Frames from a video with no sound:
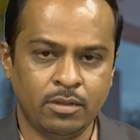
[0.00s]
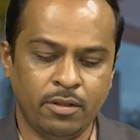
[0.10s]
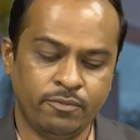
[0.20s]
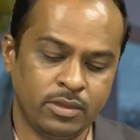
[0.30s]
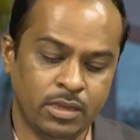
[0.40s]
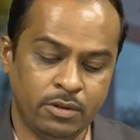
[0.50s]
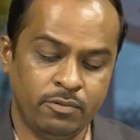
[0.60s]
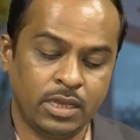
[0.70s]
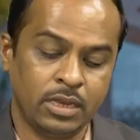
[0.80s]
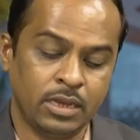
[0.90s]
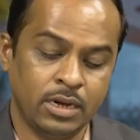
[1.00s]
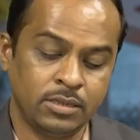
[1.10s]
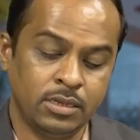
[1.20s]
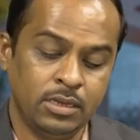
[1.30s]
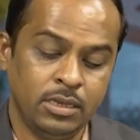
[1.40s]
After that, we can
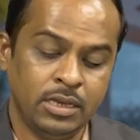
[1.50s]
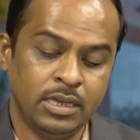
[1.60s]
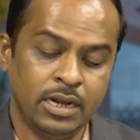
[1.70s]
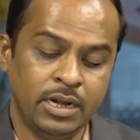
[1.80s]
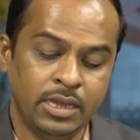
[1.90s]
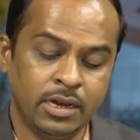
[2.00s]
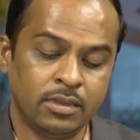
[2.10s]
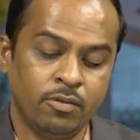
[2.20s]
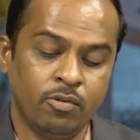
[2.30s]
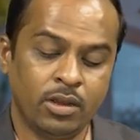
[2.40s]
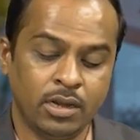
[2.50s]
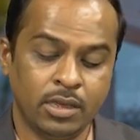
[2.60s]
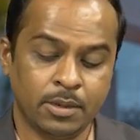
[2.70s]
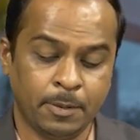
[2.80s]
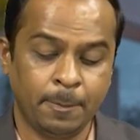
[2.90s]
get the reading at the
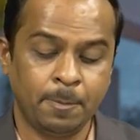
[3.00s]
vernier.